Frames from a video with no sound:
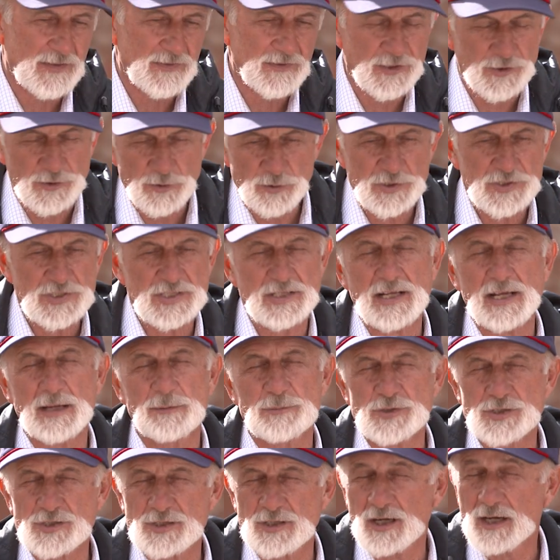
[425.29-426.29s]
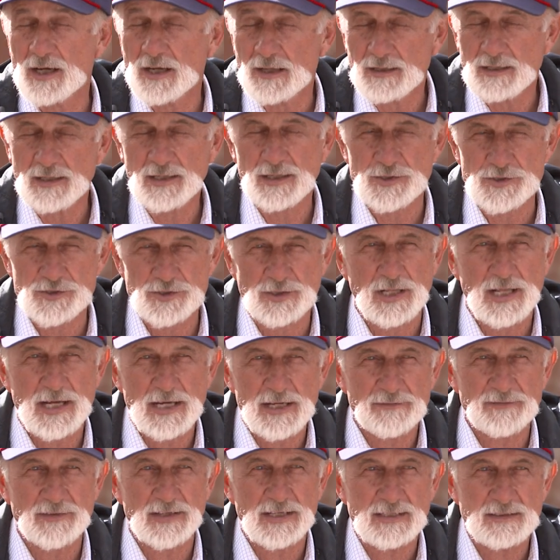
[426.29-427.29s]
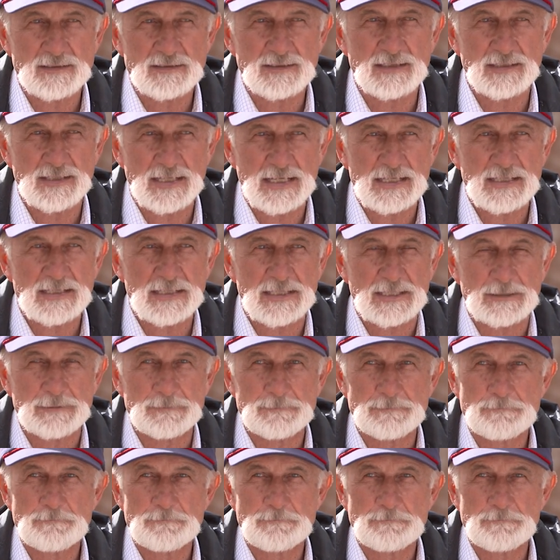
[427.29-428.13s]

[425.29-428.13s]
The door slammed shut in July of 1980.